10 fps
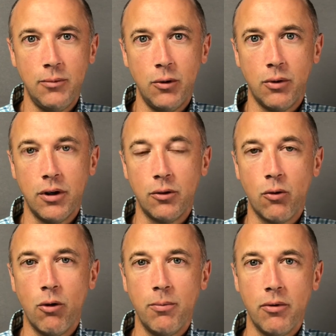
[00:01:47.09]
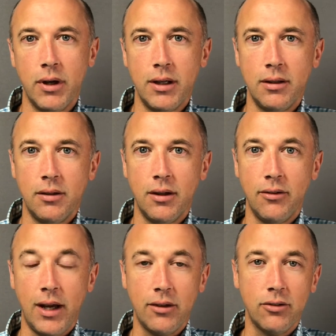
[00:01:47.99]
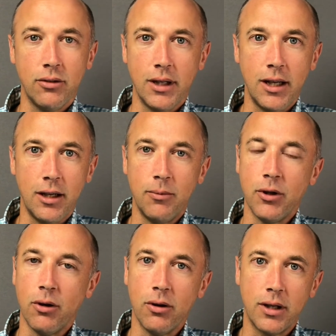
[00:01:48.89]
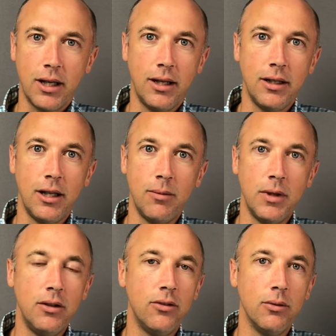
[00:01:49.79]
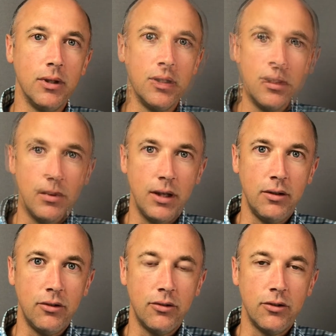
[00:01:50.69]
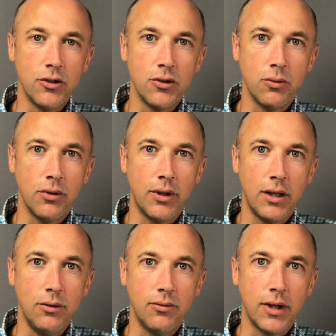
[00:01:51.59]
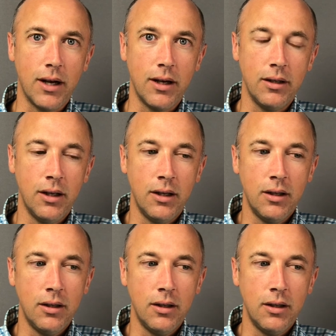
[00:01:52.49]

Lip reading: you'll want to incorporate the disaster name, the hurricane name into it, and just ensure that you've got